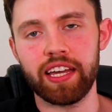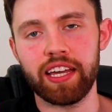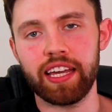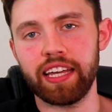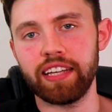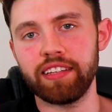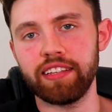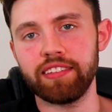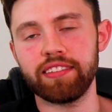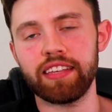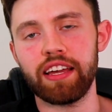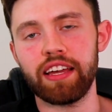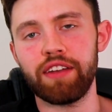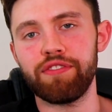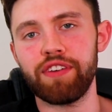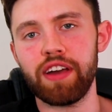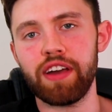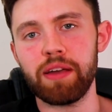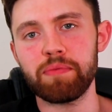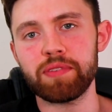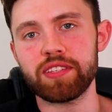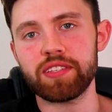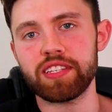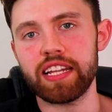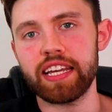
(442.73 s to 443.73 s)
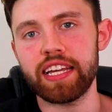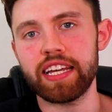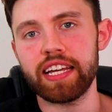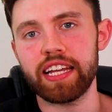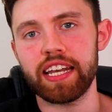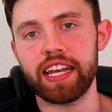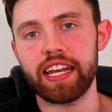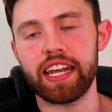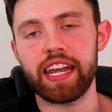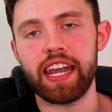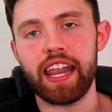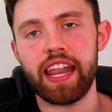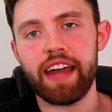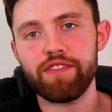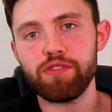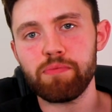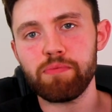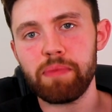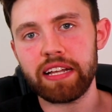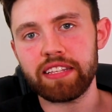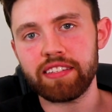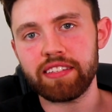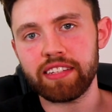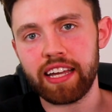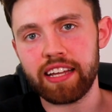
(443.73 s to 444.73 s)
He said famously, never
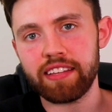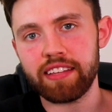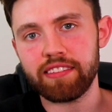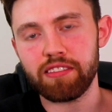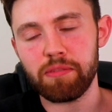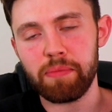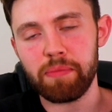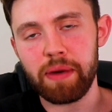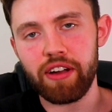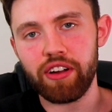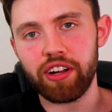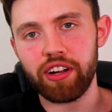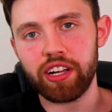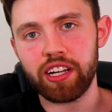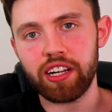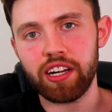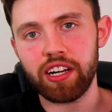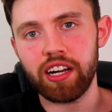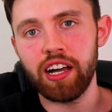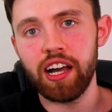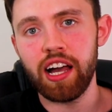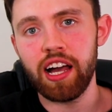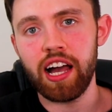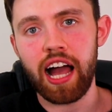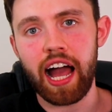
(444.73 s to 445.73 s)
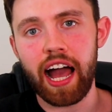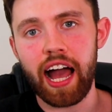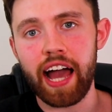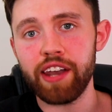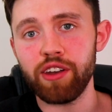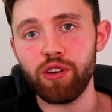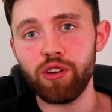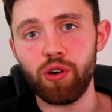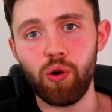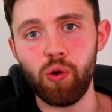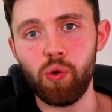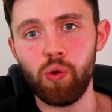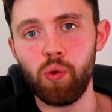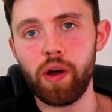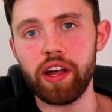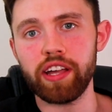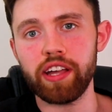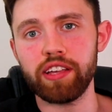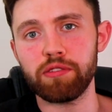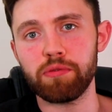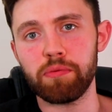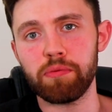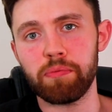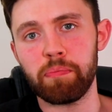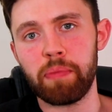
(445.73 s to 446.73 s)
bet against America, and
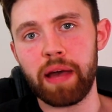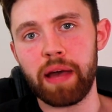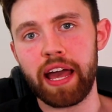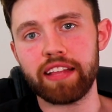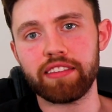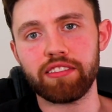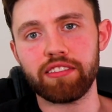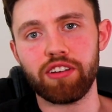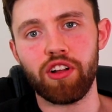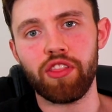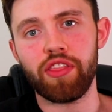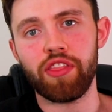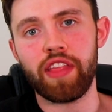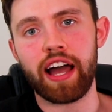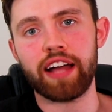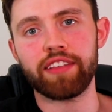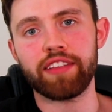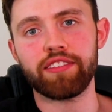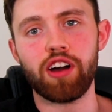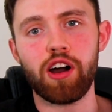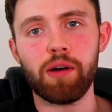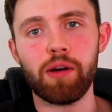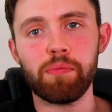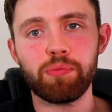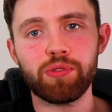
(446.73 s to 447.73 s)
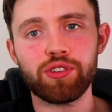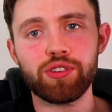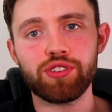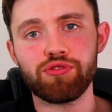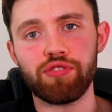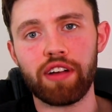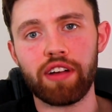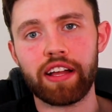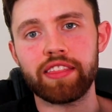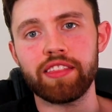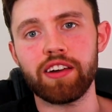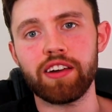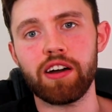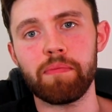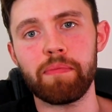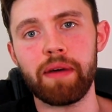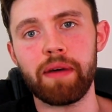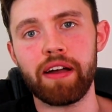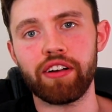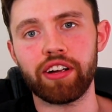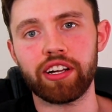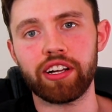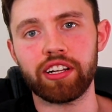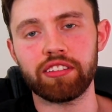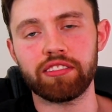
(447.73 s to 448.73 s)
always bet on that upward trend that
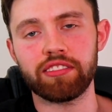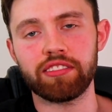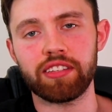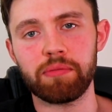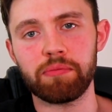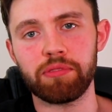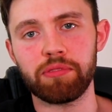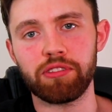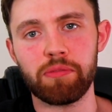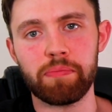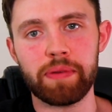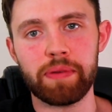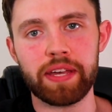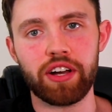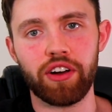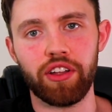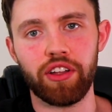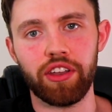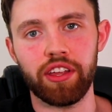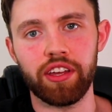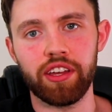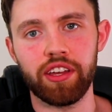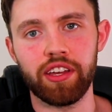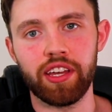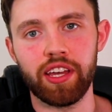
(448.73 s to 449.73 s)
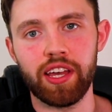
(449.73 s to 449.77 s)
America seems to be on.